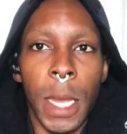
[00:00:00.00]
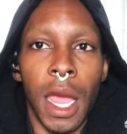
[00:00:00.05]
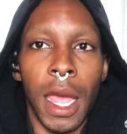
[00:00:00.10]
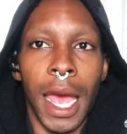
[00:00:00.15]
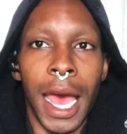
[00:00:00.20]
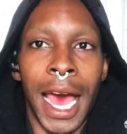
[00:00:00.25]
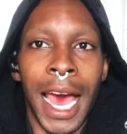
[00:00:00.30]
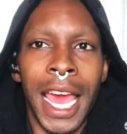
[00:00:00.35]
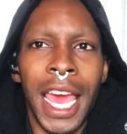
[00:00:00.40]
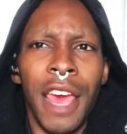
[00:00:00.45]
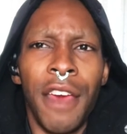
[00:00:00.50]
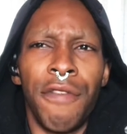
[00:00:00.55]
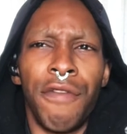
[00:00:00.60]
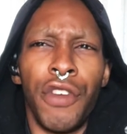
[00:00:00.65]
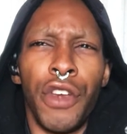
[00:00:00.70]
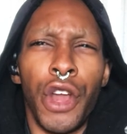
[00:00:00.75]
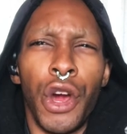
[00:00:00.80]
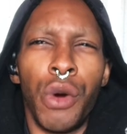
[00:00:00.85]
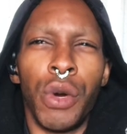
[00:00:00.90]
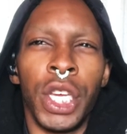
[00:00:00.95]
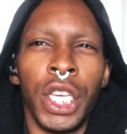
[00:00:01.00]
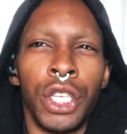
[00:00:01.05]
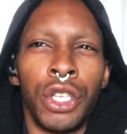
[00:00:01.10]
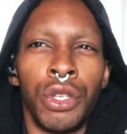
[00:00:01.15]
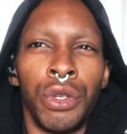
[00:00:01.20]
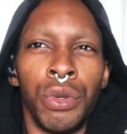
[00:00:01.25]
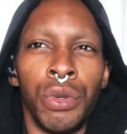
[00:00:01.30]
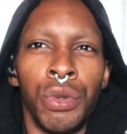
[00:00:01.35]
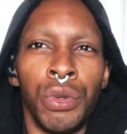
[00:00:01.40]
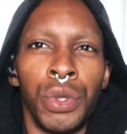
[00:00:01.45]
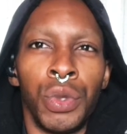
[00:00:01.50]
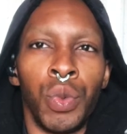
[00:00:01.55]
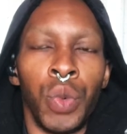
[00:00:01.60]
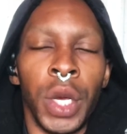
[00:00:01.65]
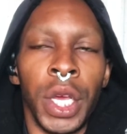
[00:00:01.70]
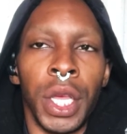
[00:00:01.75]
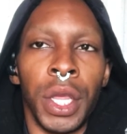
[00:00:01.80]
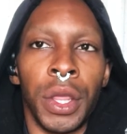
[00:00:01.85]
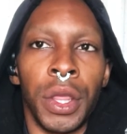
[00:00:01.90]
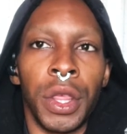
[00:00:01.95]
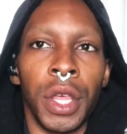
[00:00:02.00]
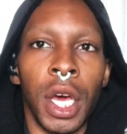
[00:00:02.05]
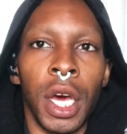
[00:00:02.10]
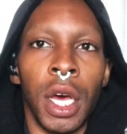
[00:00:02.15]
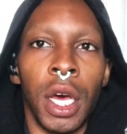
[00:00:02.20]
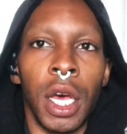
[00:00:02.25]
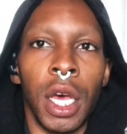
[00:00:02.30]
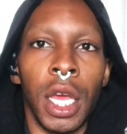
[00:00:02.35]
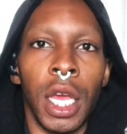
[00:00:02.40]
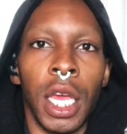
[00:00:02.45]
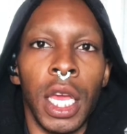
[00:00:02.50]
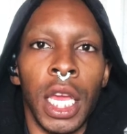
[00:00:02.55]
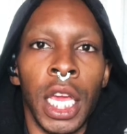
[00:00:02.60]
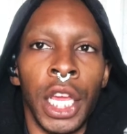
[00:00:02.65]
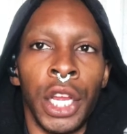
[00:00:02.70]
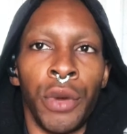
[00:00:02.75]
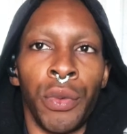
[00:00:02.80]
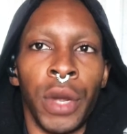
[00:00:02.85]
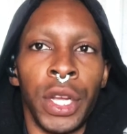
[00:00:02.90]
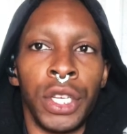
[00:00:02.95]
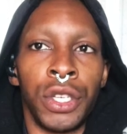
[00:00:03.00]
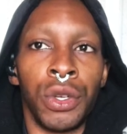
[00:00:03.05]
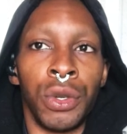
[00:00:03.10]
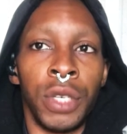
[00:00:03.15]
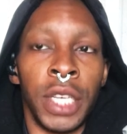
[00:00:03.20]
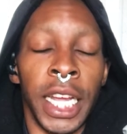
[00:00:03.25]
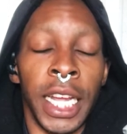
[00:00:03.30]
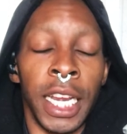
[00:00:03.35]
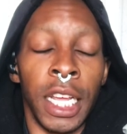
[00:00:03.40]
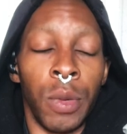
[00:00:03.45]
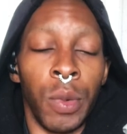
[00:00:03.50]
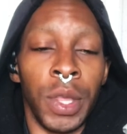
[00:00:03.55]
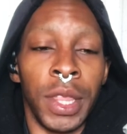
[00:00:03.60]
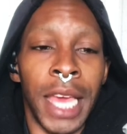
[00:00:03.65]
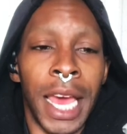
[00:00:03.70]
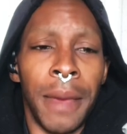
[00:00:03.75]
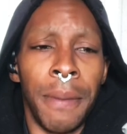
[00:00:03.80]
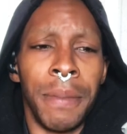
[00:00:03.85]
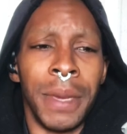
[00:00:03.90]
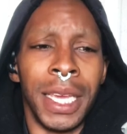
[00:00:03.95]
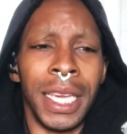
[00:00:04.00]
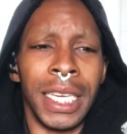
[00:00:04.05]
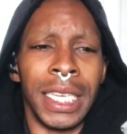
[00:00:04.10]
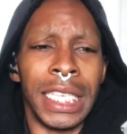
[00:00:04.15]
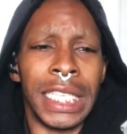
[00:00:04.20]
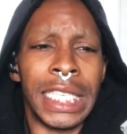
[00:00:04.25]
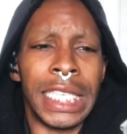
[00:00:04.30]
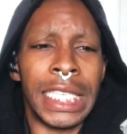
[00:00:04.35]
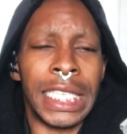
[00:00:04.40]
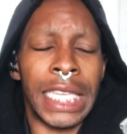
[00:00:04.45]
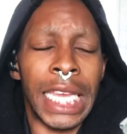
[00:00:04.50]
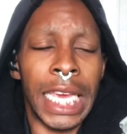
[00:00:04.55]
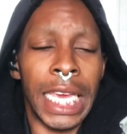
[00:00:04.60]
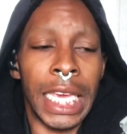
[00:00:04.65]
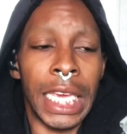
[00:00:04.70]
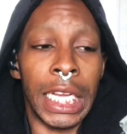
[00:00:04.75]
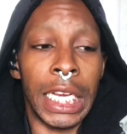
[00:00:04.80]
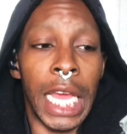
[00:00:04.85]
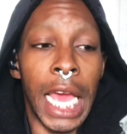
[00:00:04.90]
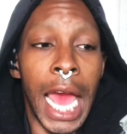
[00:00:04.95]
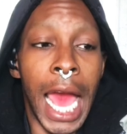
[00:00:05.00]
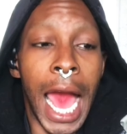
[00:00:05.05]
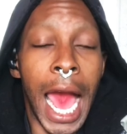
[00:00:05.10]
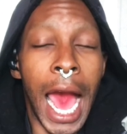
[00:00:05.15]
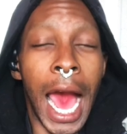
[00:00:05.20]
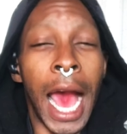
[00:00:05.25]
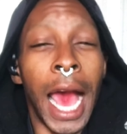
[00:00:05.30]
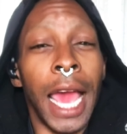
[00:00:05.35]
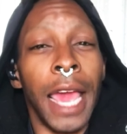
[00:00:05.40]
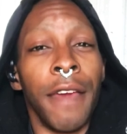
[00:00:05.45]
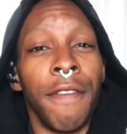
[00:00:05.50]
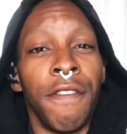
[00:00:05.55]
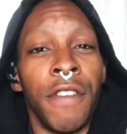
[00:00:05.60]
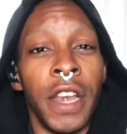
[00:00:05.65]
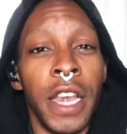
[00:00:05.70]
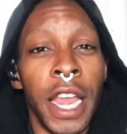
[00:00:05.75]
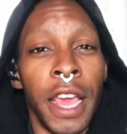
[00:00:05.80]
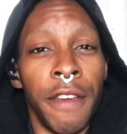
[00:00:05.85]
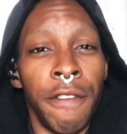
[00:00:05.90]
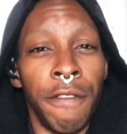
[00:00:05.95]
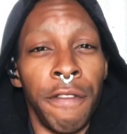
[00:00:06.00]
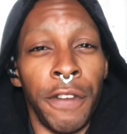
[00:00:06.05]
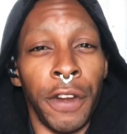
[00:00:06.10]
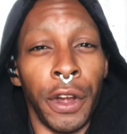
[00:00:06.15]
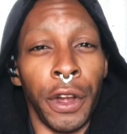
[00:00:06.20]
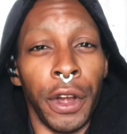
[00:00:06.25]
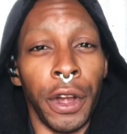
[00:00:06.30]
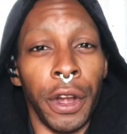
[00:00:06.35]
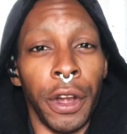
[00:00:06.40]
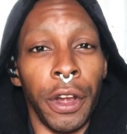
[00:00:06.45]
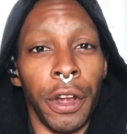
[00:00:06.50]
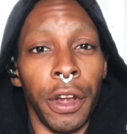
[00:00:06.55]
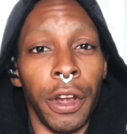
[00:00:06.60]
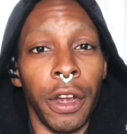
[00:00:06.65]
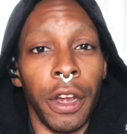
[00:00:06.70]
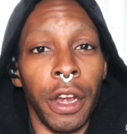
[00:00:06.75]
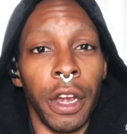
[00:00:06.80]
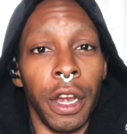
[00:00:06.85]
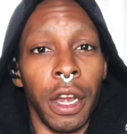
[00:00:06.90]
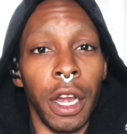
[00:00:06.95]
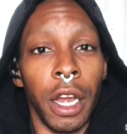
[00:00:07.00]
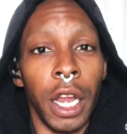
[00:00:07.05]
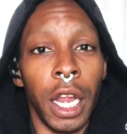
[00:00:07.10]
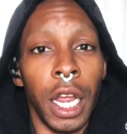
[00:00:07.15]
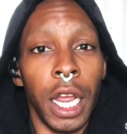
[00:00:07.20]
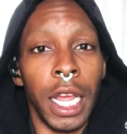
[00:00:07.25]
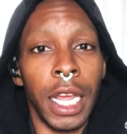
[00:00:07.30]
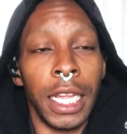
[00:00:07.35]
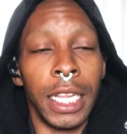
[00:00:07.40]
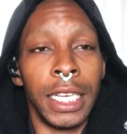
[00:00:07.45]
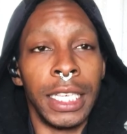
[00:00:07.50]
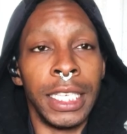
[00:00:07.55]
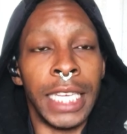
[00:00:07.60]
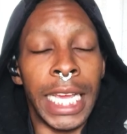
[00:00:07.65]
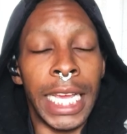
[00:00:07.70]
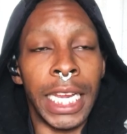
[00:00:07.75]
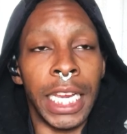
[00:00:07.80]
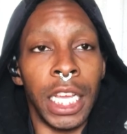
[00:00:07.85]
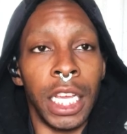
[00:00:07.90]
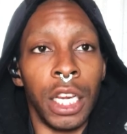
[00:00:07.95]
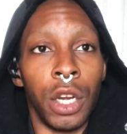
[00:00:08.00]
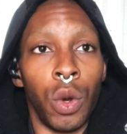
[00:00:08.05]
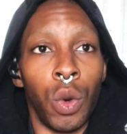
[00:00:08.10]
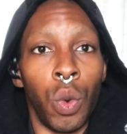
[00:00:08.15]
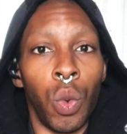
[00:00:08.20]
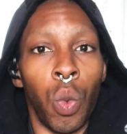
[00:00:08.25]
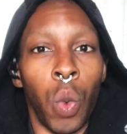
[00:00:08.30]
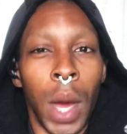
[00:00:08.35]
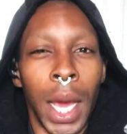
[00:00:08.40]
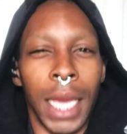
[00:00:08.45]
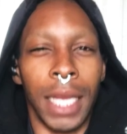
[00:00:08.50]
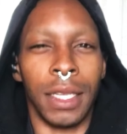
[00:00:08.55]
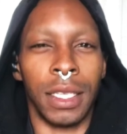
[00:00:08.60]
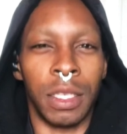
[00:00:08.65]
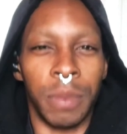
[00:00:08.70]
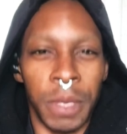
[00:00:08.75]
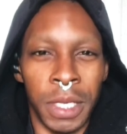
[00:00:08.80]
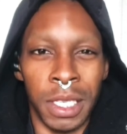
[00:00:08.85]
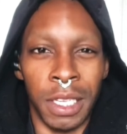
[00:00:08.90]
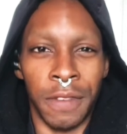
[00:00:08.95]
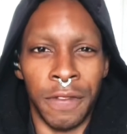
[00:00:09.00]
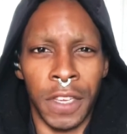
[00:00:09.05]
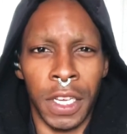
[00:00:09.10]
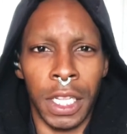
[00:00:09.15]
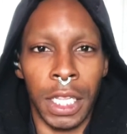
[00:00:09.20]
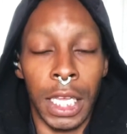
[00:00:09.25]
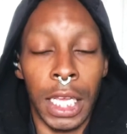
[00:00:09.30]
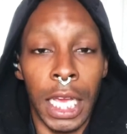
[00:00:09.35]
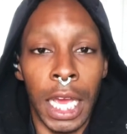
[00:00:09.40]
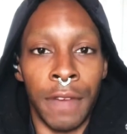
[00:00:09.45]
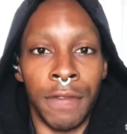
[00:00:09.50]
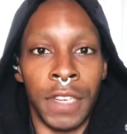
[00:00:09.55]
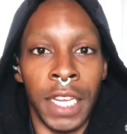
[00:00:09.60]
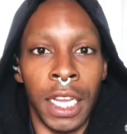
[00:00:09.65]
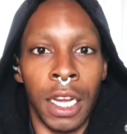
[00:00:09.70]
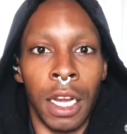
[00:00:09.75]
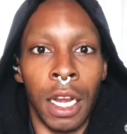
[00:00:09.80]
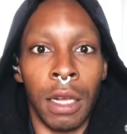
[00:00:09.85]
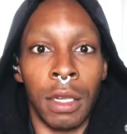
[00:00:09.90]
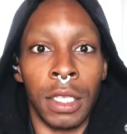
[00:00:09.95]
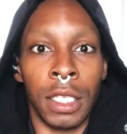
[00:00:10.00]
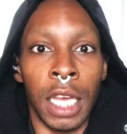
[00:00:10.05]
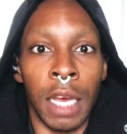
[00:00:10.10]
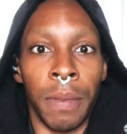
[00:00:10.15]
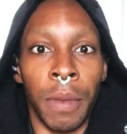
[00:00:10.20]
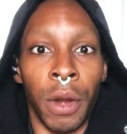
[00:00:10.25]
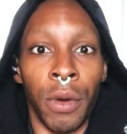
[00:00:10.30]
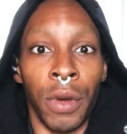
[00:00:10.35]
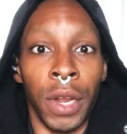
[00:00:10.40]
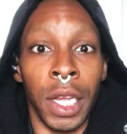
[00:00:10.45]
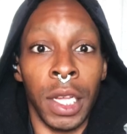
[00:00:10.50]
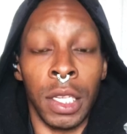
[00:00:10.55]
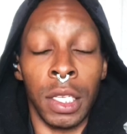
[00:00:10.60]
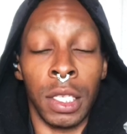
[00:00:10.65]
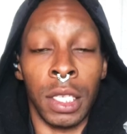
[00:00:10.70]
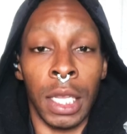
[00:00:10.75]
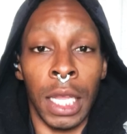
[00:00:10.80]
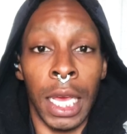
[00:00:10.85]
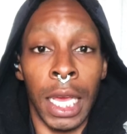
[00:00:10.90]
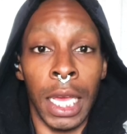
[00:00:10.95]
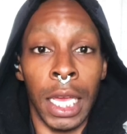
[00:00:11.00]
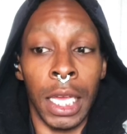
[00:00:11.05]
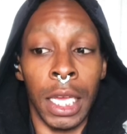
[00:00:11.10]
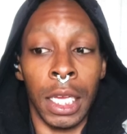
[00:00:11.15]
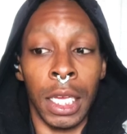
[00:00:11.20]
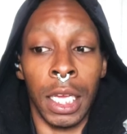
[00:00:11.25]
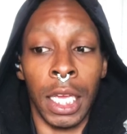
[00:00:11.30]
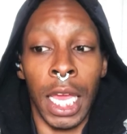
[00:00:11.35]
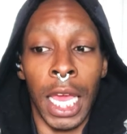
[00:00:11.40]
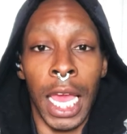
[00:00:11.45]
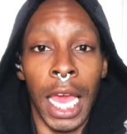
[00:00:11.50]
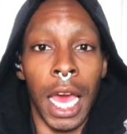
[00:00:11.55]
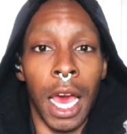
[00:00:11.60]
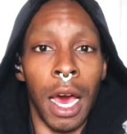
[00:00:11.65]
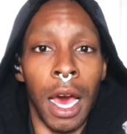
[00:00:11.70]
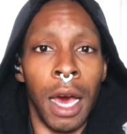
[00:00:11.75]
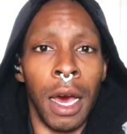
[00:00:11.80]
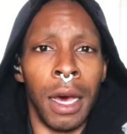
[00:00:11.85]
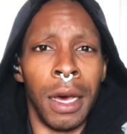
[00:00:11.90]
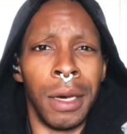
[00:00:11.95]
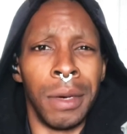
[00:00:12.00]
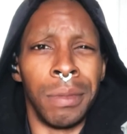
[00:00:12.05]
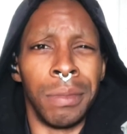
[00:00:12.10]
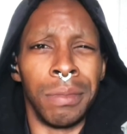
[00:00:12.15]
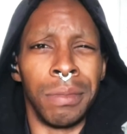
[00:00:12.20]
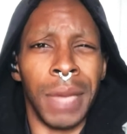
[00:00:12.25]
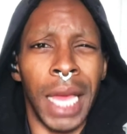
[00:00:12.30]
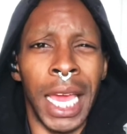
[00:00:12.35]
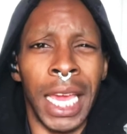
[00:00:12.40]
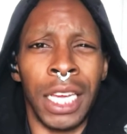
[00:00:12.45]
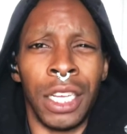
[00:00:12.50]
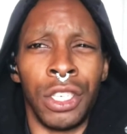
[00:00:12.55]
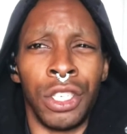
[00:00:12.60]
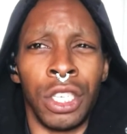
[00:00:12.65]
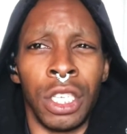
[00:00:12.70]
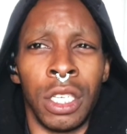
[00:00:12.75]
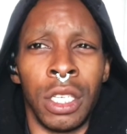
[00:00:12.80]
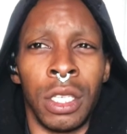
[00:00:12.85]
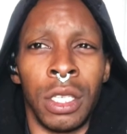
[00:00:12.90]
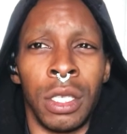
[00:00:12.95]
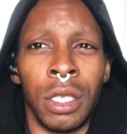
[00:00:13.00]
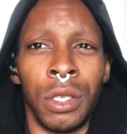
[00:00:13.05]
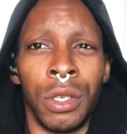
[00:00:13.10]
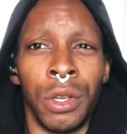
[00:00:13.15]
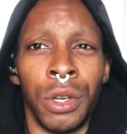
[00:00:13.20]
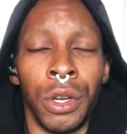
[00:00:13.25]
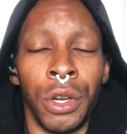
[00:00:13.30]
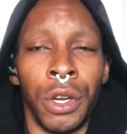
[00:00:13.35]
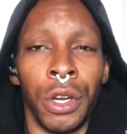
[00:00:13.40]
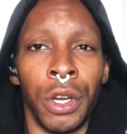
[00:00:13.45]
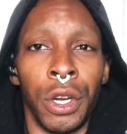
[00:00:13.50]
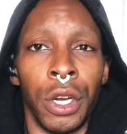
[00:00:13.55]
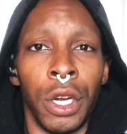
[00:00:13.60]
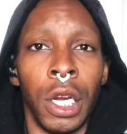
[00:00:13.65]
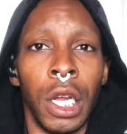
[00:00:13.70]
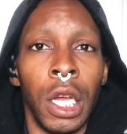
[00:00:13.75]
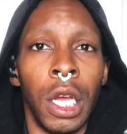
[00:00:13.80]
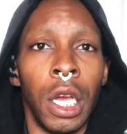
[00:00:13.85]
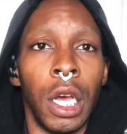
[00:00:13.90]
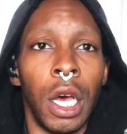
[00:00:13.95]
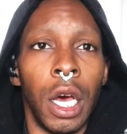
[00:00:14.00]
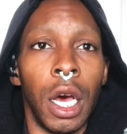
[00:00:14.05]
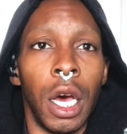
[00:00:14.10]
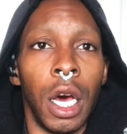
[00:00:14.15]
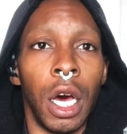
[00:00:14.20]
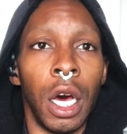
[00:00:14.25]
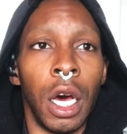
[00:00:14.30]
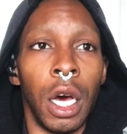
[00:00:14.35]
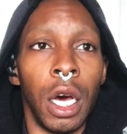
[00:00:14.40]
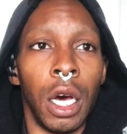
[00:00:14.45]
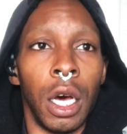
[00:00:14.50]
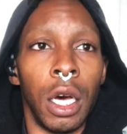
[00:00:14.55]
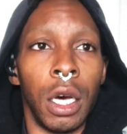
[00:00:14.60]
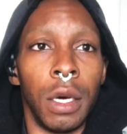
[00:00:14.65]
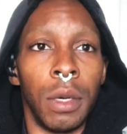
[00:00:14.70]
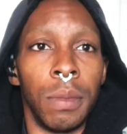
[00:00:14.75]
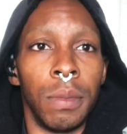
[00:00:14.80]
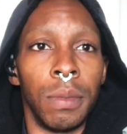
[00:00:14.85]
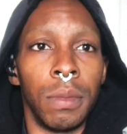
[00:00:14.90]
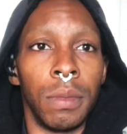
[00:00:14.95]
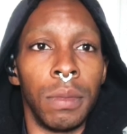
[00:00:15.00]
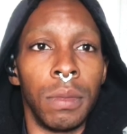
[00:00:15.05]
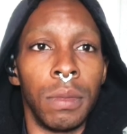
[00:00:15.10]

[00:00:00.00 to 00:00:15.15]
I have no issues with interracial dating. With that being said, I have never dated white specifically. I've dated outside my race, like um, Asian or um,